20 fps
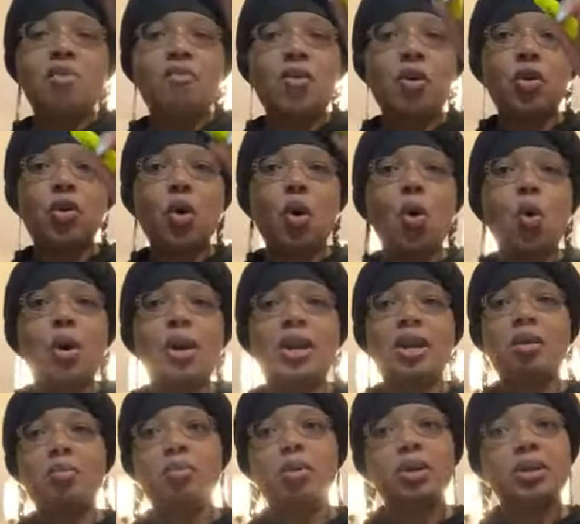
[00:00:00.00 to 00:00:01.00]
further on
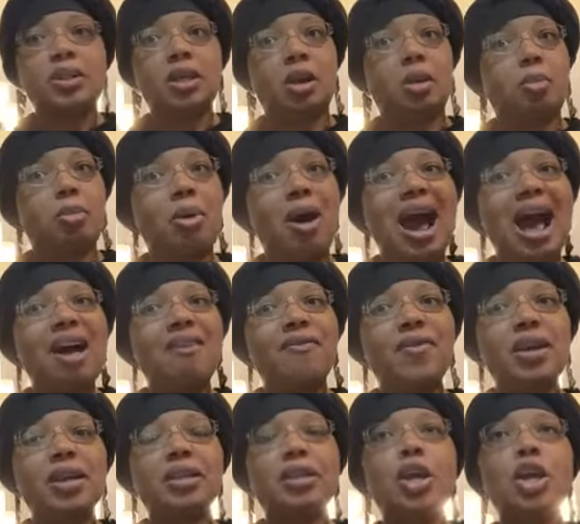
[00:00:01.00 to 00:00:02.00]
in the books of the
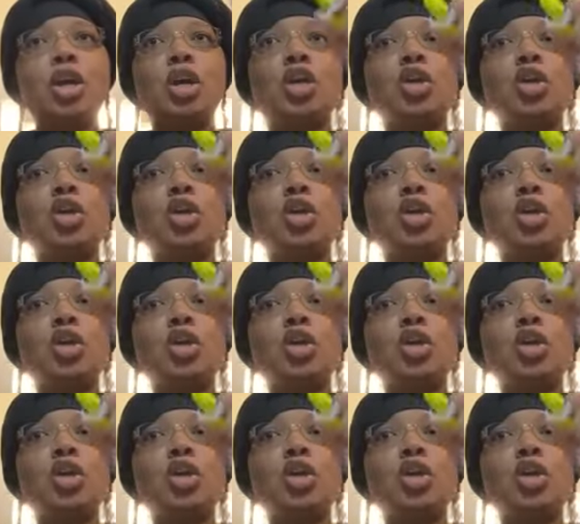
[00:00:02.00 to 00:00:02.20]
prophets